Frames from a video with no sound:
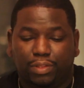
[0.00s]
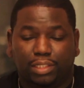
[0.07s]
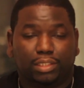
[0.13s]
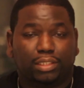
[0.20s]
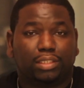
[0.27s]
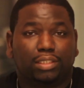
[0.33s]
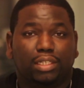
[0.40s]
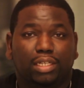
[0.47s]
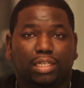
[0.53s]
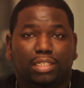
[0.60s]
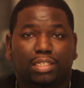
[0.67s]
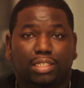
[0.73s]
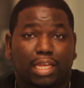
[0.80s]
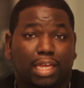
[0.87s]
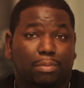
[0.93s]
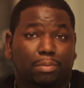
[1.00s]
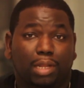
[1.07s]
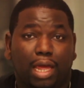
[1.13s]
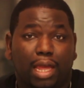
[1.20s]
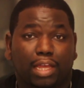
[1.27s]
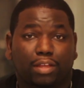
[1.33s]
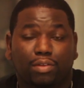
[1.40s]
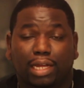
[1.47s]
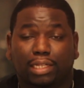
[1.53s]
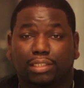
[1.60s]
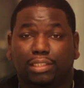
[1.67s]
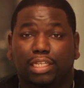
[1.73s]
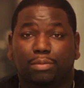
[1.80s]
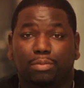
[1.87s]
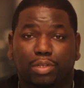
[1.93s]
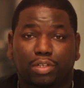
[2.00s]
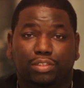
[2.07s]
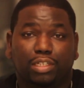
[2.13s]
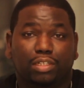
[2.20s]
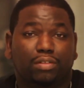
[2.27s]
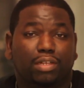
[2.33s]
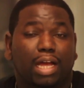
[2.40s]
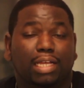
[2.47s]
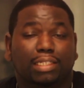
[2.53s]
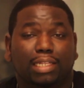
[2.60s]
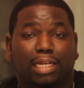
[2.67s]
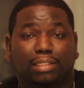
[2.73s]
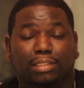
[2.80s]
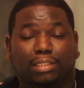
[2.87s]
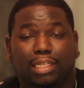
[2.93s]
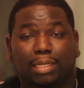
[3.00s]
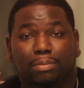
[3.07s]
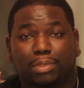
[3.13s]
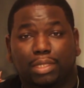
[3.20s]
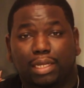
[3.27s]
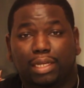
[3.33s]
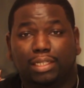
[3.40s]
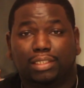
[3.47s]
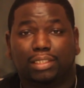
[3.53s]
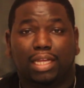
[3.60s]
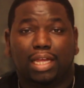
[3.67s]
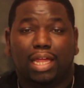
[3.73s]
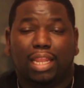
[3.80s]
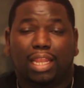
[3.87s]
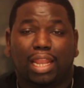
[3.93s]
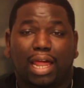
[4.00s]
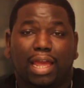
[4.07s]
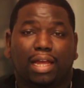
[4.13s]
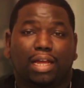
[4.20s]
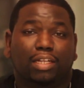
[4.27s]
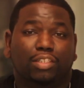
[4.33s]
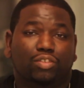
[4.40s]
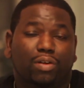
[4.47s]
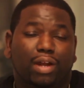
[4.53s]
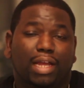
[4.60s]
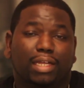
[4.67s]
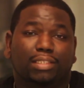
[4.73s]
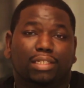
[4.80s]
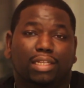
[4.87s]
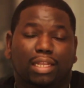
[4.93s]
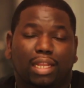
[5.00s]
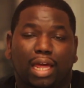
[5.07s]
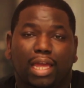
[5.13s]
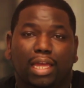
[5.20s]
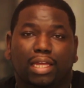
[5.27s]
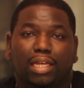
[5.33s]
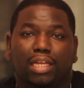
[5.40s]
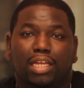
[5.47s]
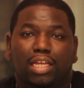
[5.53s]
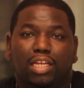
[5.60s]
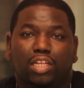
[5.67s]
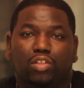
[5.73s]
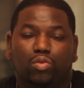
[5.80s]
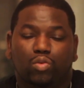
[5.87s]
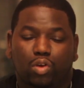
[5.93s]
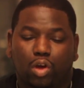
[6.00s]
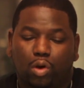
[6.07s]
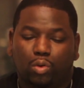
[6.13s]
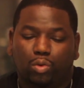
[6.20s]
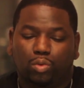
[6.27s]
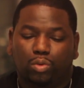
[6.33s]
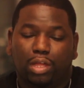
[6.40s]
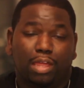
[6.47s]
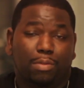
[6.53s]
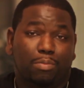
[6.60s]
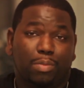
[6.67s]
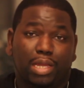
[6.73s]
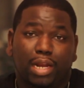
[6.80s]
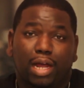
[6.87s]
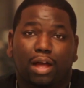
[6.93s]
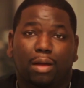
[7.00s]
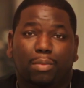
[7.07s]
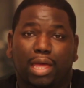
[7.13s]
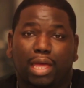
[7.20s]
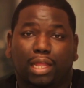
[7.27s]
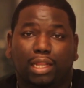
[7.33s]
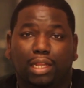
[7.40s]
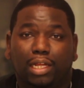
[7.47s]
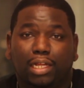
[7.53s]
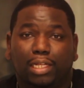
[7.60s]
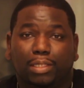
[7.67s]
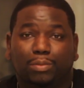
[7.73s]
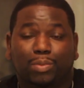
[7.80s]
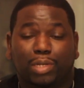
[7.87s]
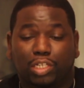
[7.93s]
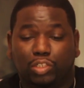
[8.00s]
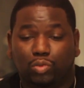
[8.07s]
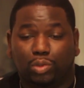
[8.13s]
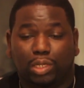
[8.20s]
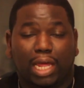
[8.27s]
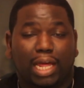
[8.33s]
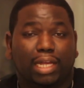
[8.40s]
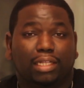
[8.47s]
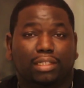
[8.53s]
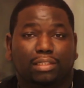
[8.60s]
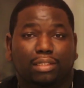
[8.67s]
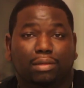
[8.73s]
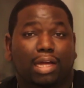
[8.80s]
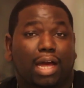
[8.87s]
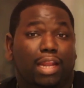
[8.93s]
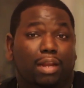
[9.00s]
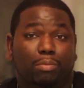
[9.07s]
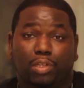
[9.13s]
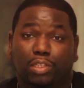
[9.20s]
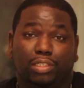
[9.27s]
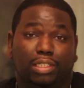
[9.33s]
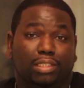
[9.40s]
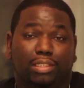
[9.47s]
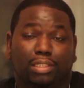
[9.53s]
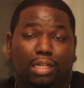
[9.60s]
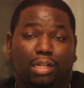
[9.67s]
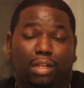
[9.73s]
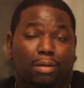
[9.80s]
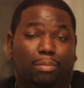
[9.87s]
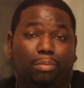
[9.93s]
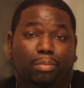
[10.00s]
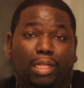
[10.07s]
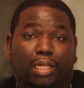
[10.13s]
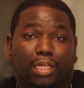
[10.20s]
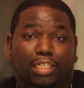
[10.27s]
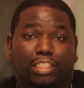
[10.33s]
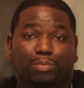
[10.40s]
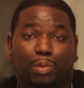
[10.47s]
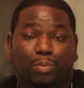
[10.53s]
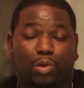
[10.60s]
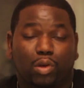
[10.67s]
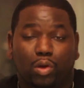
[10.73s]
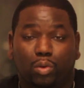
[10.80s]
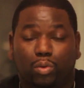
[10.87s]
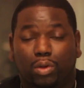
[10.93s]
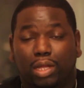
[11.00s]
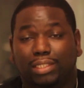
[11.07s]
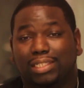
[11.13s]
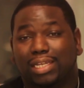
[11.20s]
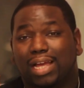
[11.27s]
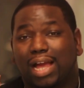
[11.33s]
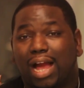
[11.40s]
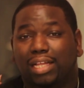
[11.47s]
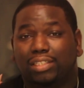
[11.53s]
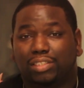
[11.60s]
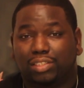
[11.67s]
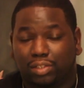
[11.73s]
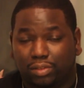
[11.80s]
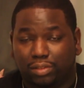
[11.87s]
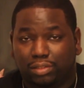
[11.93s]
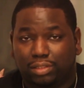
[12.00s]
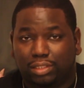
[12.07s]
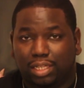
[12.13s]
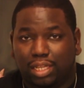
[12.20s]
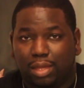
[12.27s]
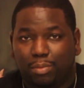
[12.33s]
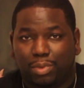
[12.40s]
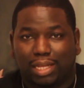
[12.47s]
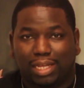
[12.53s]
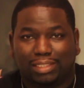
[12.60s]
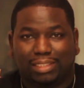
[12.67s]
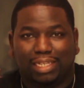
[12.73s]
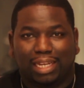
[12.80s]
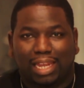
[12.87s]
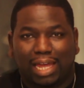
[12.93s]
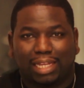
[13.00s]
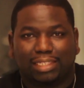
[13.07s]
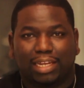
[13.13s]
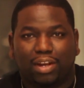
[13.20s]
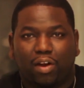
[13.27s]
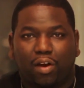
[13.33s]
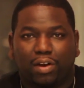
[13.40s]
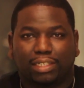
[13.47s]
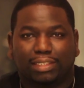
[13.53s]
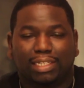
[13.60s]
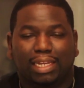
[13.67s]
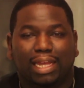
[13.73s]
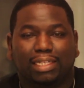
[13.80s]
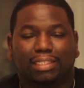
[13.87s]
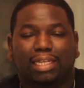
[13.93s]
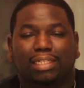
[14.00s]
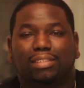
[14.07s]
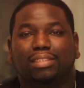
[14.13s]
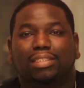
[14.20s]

this same like. You like the same music, you guys like the same things. Like attracts like. You go and meet up at clubs because you like the kind of music this club plays. People go to concerts because they like that artist, they like that